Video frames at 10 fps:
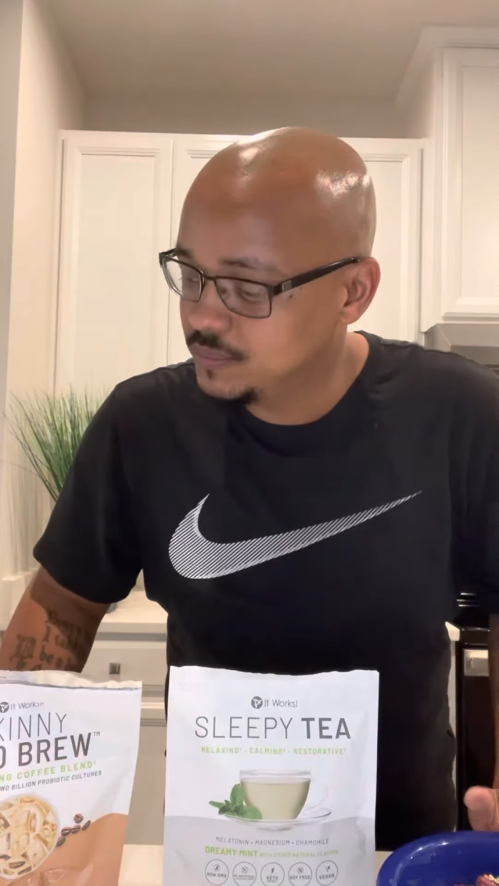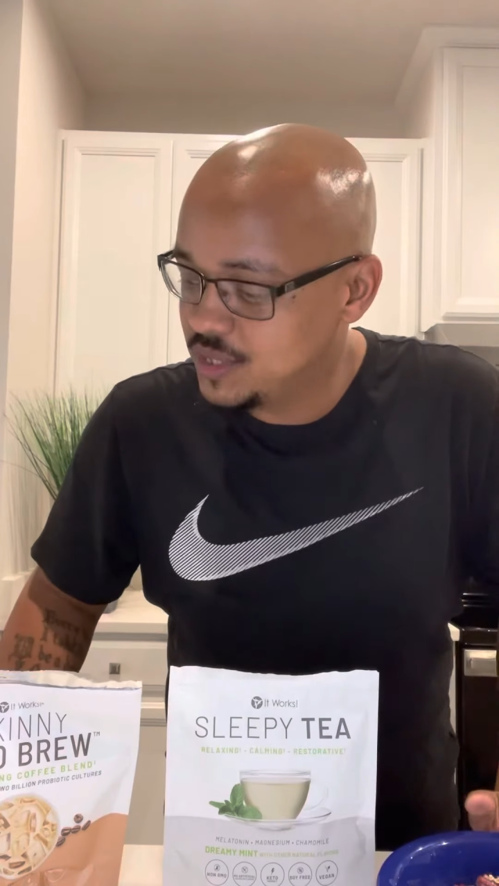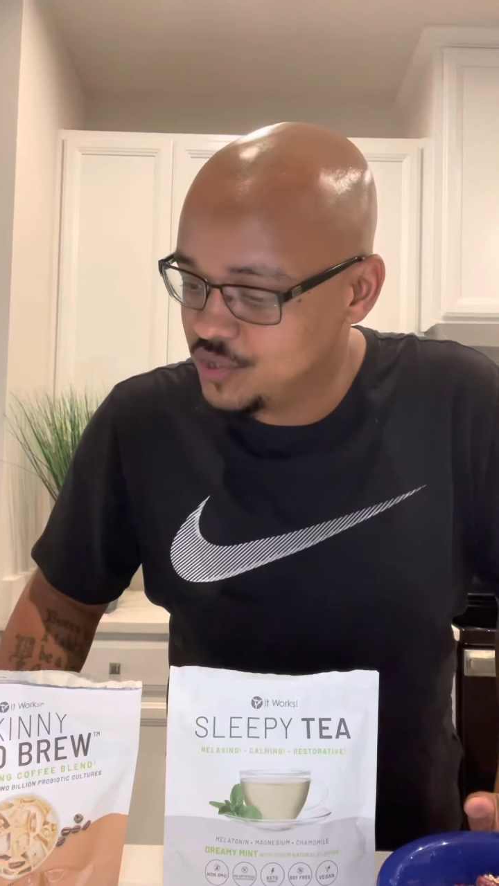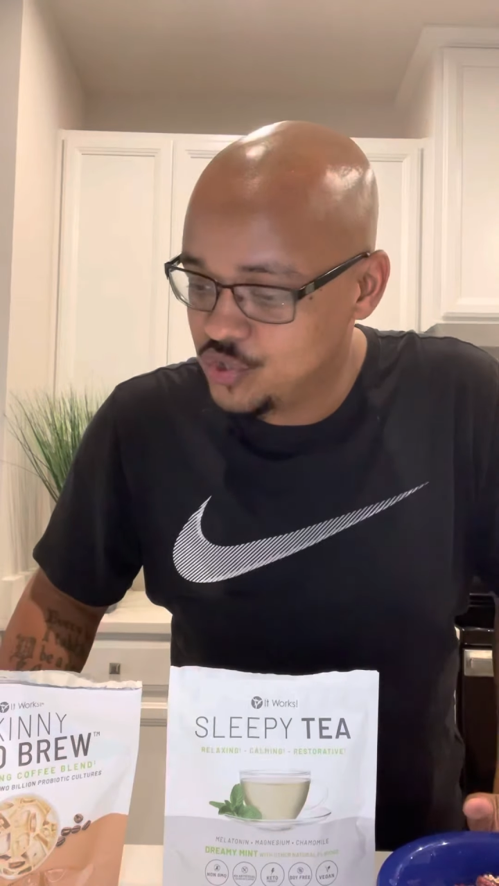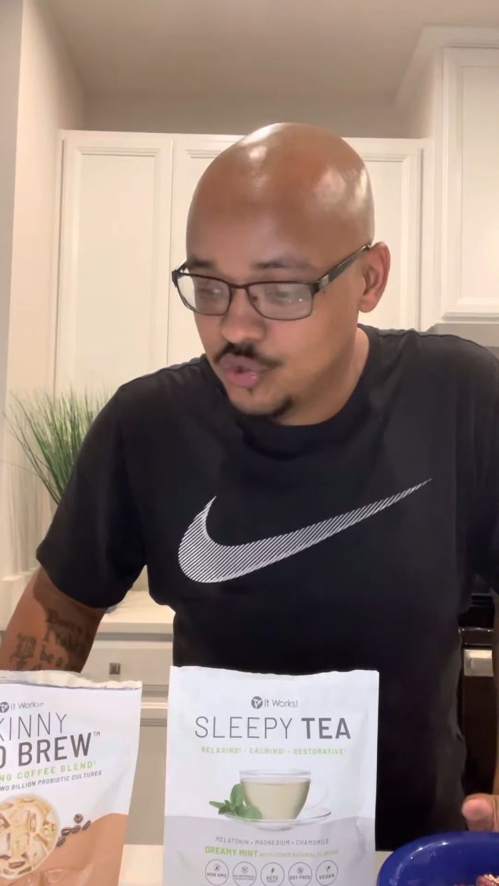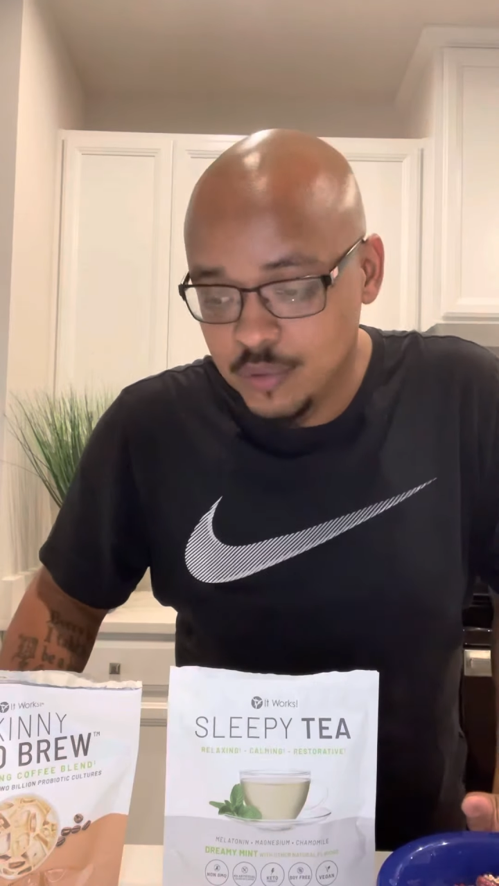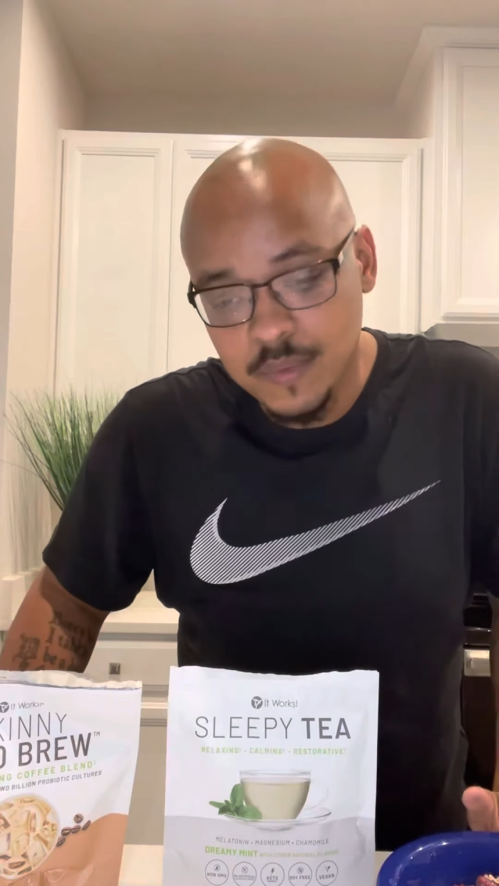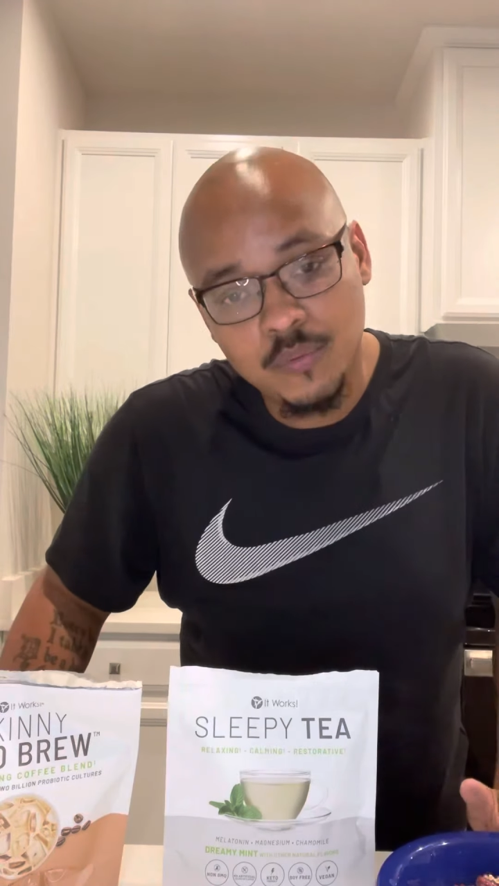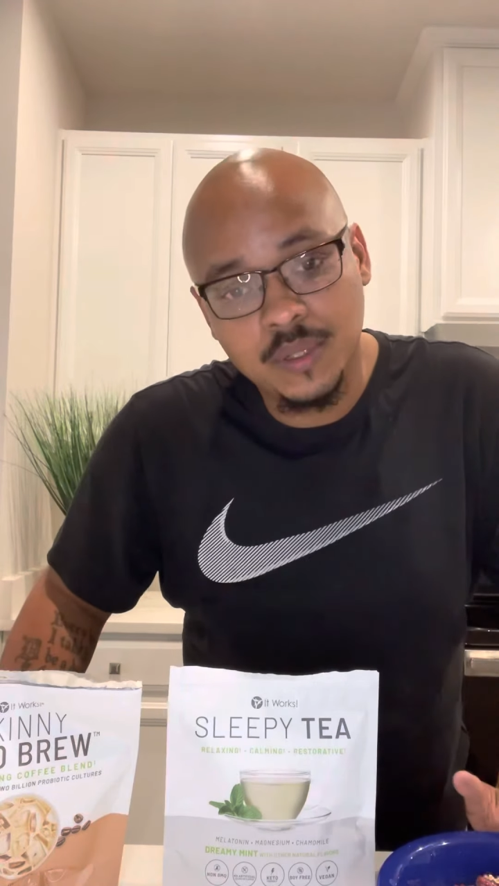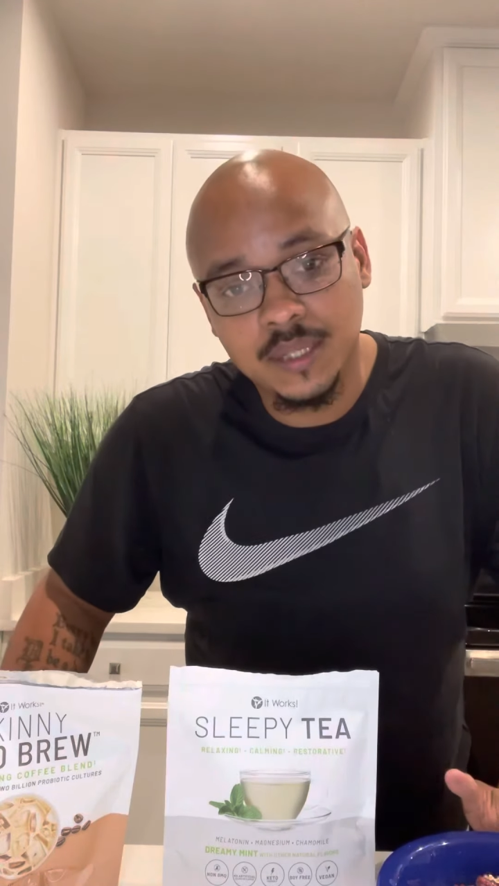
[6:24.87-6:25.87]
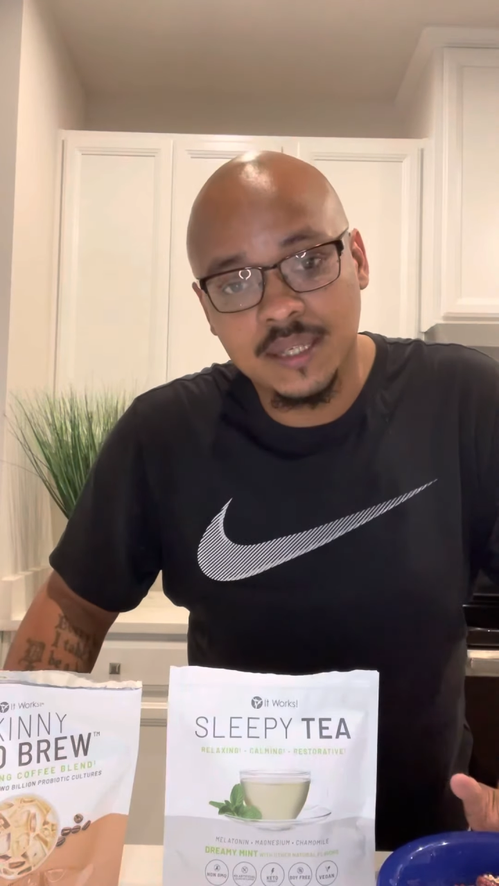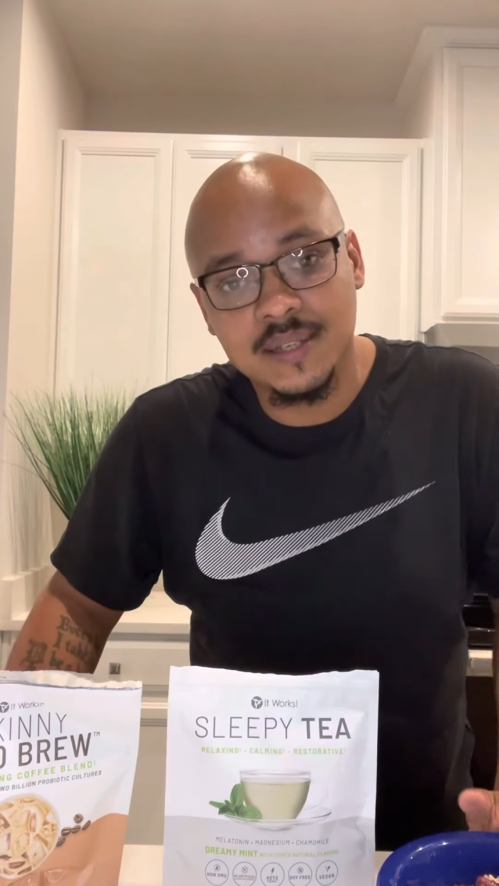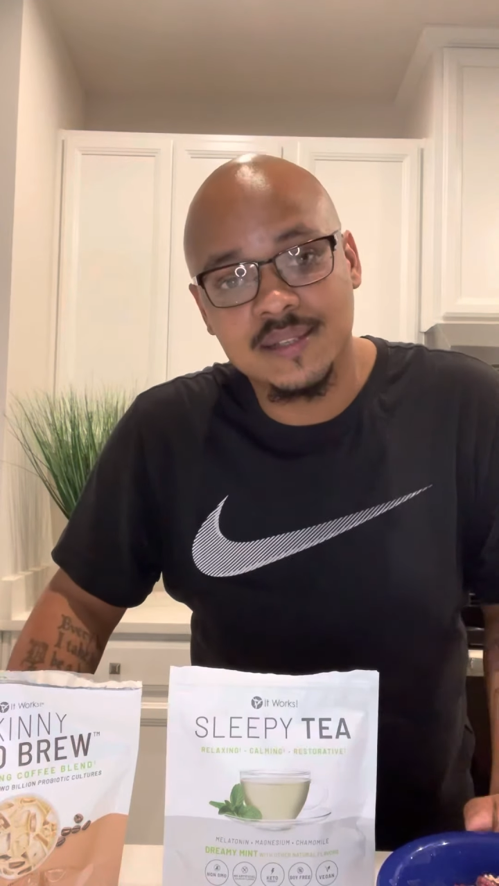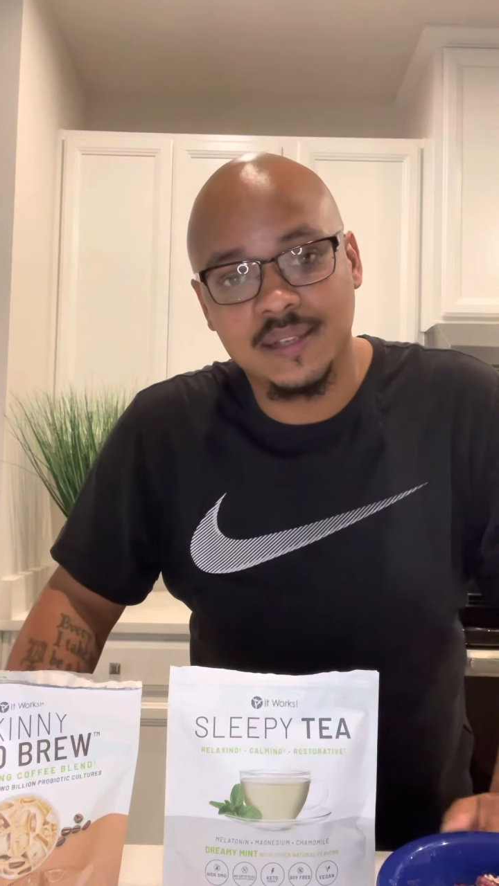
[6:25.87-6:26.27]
to join me with this.